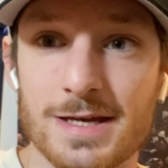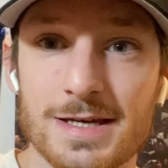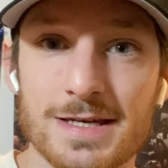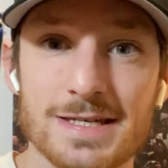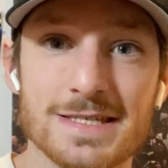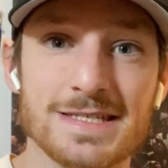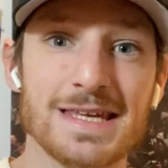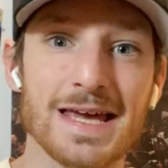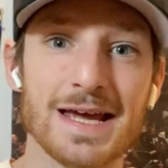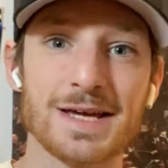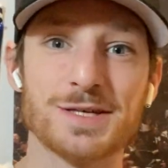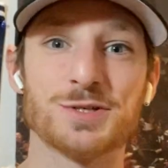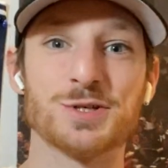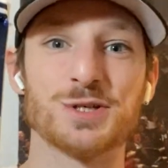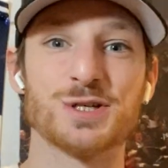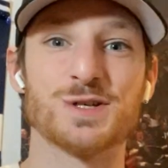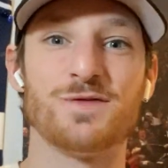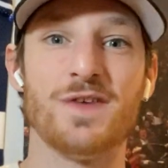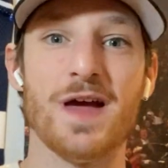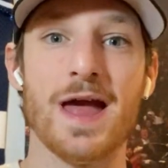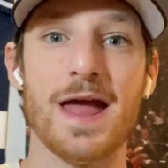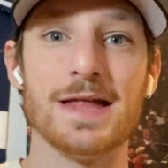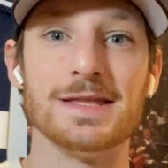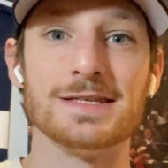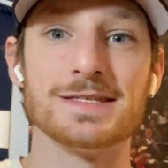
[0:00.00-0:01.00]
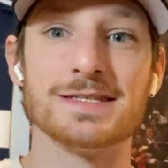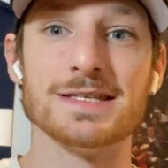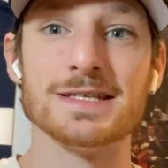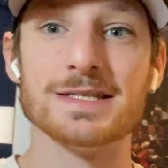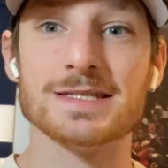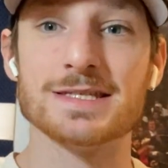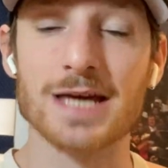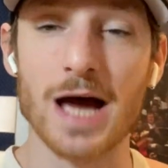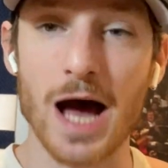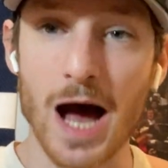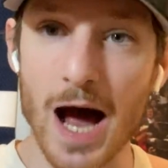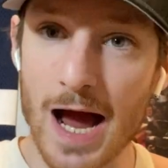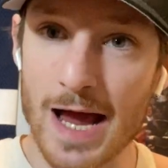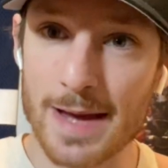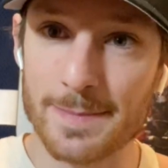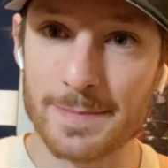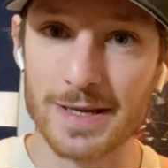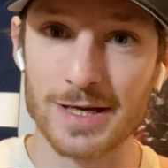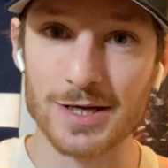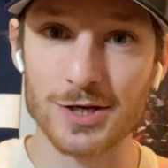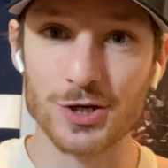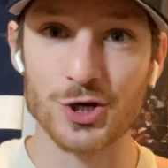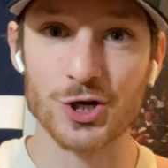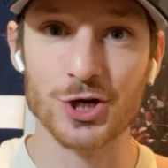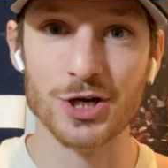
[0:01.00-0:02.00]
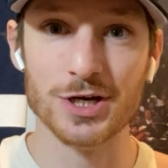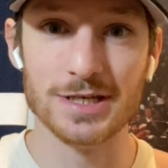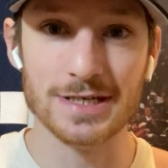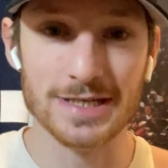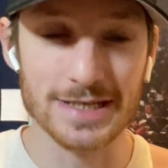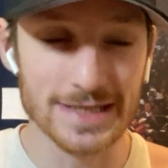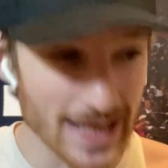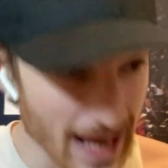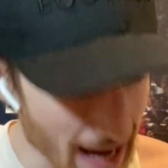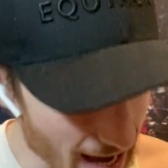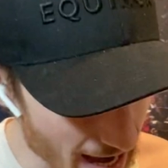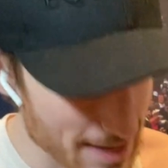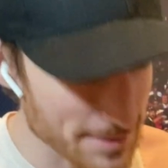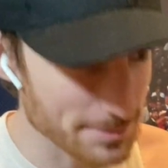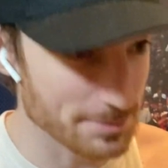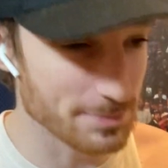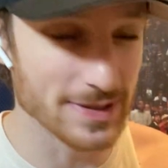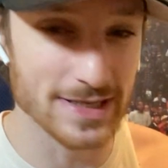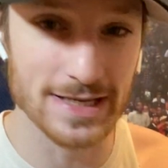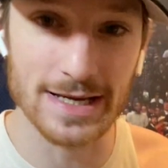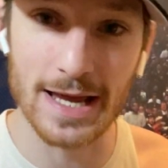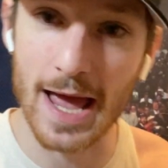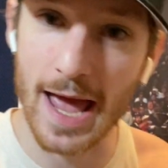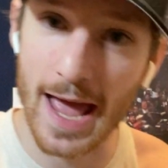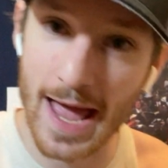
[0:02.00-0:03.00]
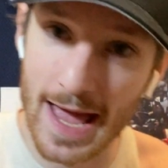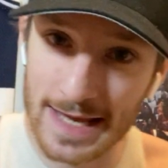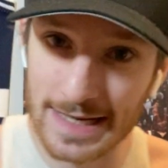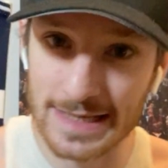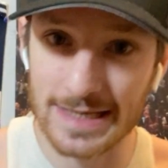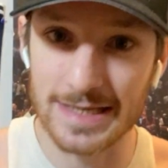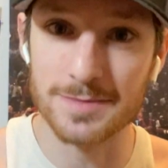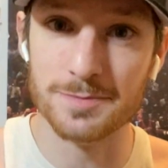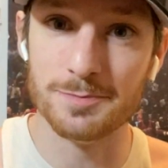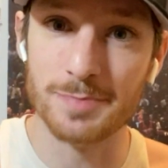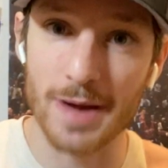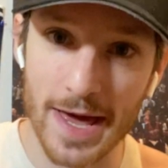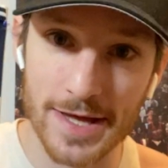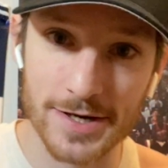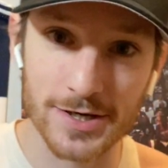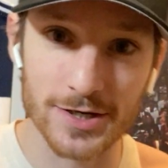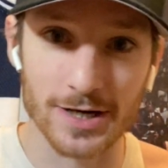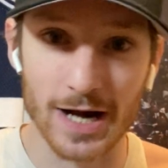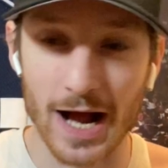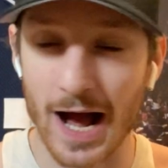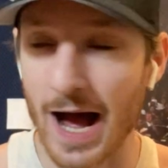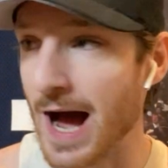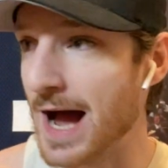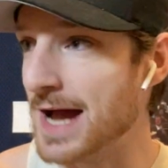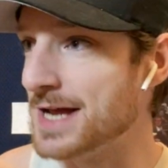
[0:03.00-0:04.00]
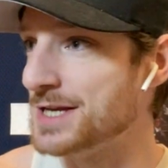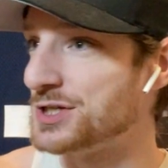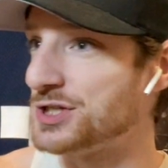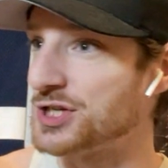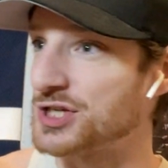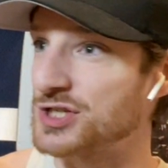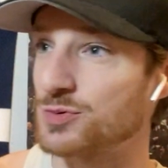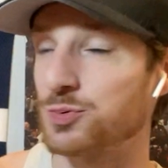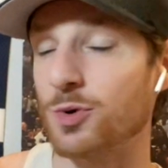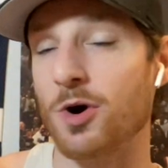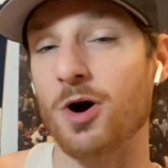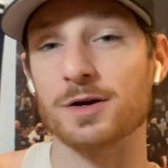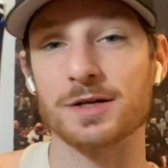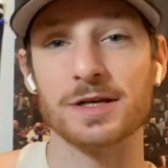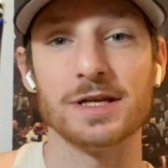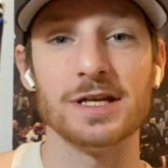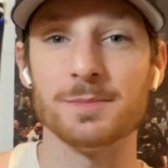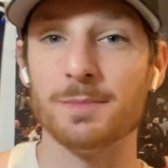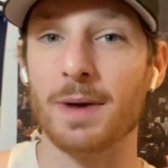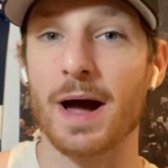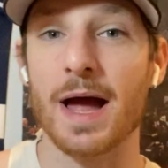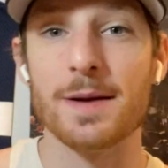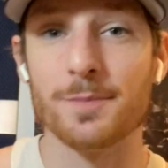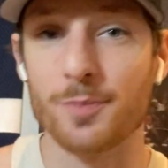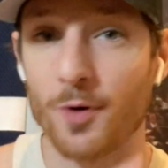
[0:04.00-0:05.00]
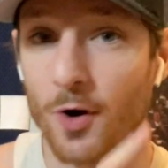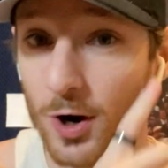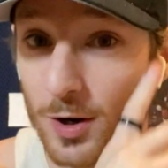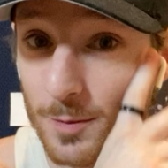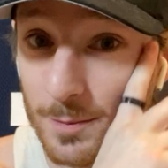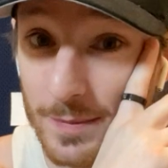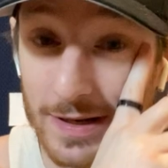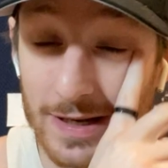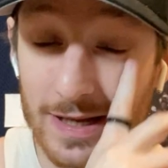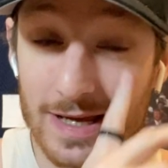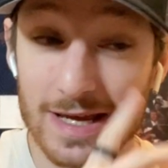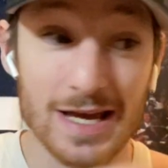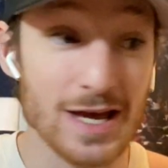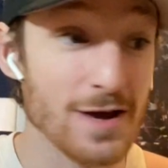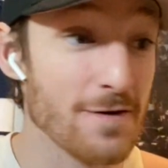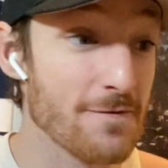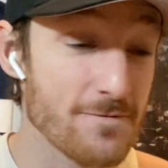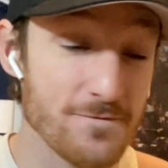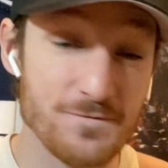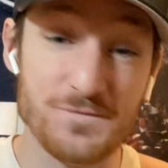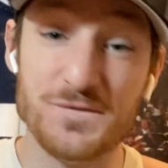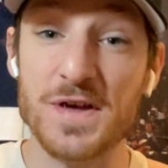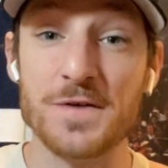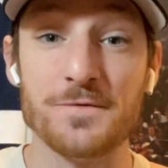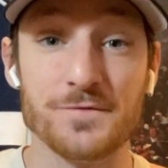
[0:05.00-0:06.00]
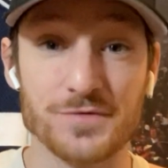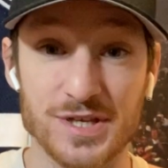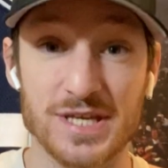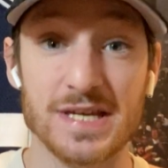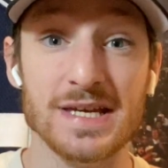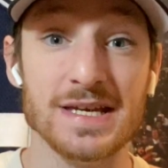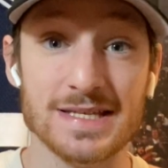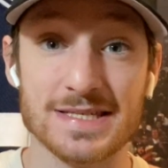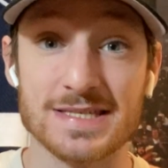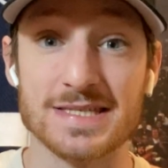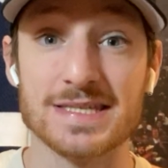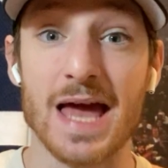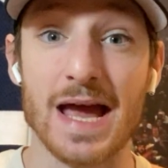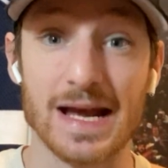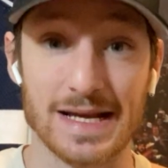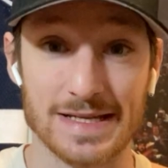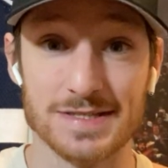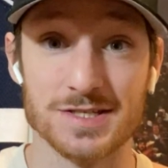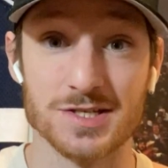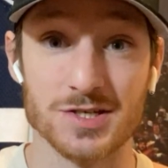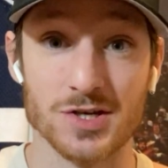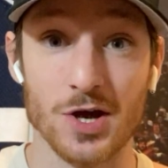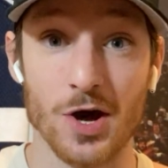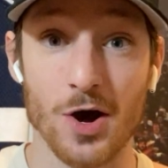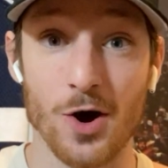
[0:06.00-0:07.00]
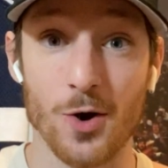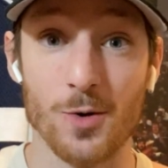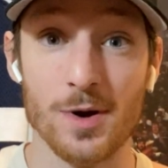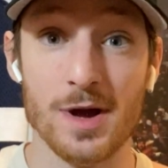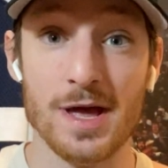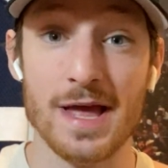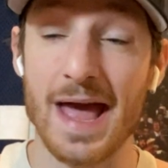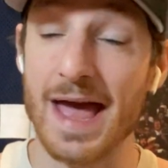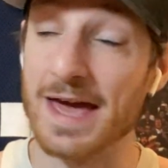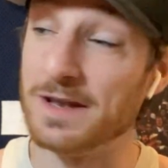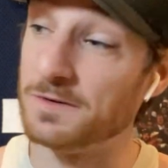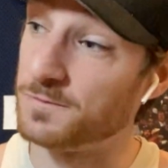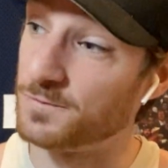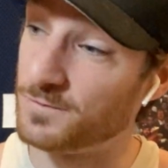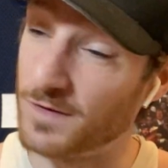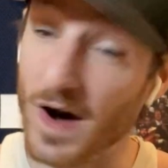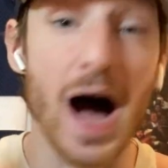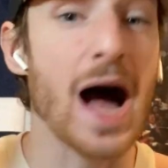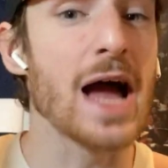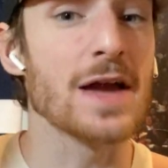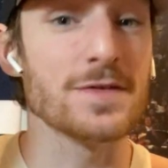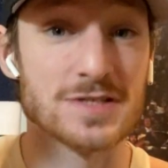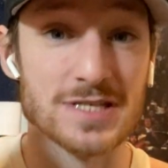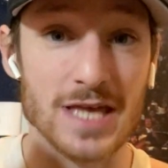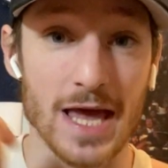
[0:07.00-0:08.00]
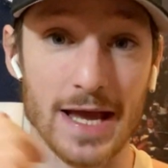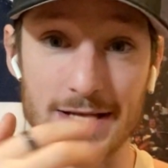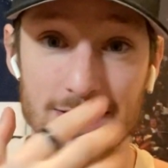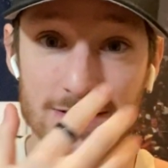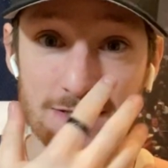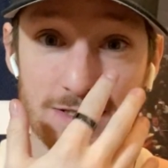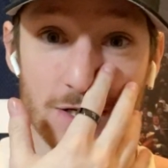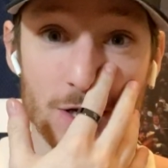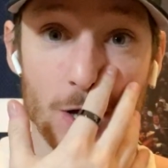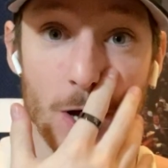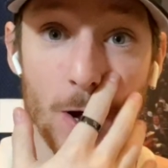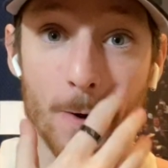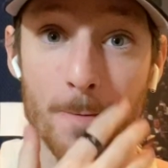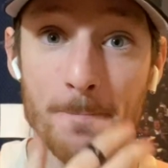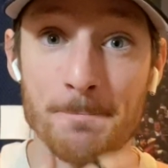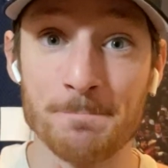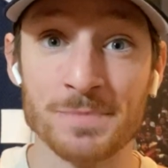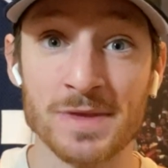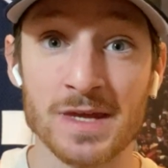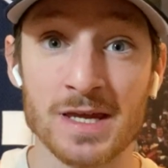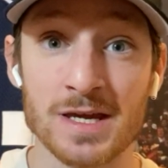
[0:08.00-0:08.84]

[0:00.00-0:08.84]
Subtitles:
Sixers fans, the timing could not be any better. I just walked into my apartment 15 seconds ago, and 5 seconds ago,